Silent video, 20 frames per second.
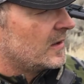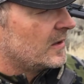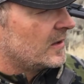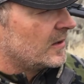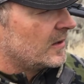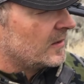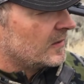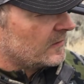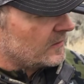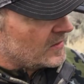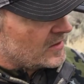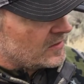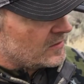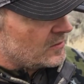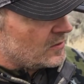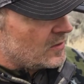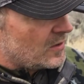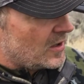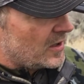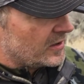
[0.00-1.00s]
uh,
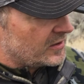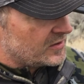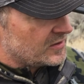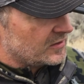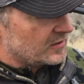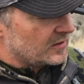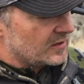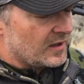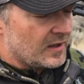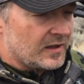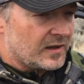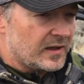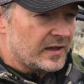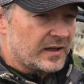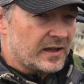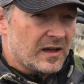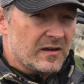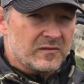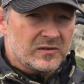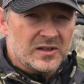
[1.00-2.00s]
either direction, I
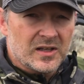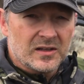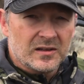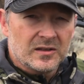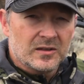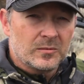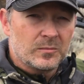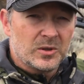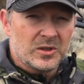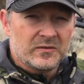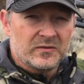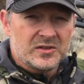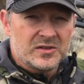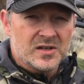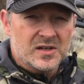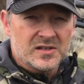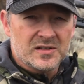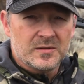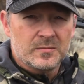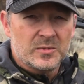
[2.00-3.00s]
like having that little bit of
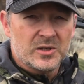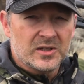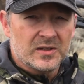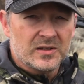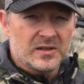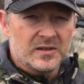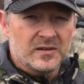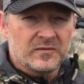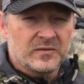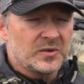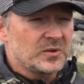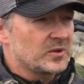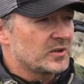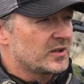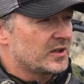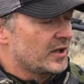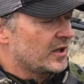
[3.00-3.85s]
adjustability if you're